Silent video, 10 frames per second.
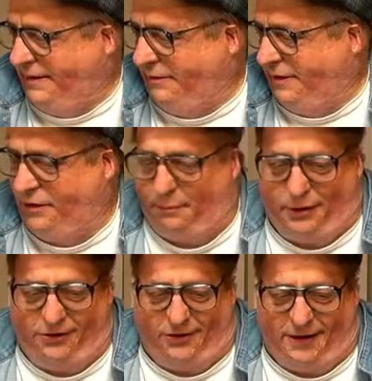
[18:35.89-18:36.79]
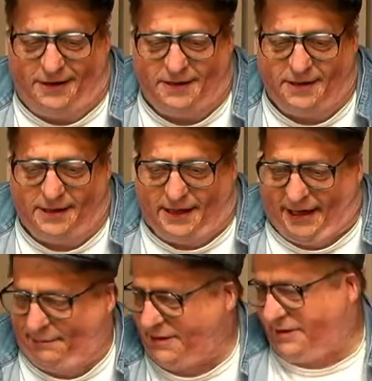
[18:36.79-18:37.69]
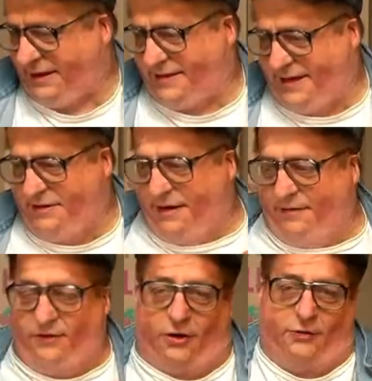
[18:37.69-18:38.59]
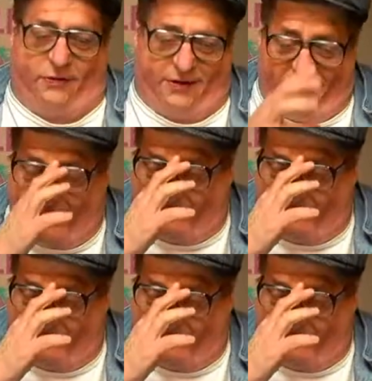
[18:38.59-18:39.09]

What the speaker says: I really do appreciate it. Like I said, I do have these shirts for sale.